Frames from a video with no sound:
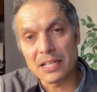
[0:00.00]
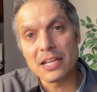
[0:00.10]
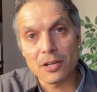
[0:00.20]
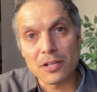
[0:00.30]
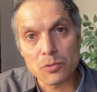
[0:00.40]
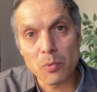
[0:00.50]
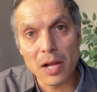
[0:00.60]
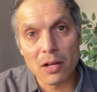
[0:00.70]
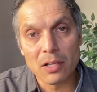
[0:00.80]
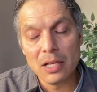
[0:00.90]
here as
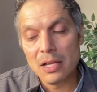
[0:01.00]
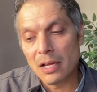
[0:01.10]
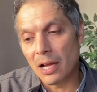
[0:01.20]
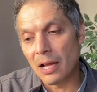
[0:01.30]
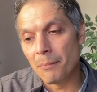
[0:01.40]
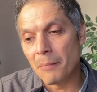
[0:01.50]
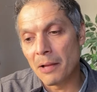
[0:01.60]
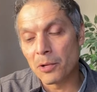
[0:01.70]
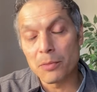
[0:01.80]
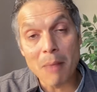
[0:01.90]
well,
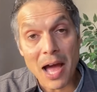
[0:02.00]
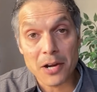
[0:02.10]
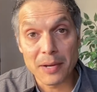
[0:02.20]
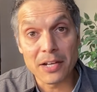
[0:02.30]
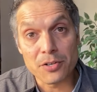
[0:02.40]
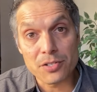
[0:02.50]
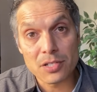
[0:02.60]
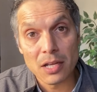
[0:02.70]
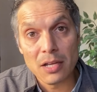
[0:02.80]
with moderators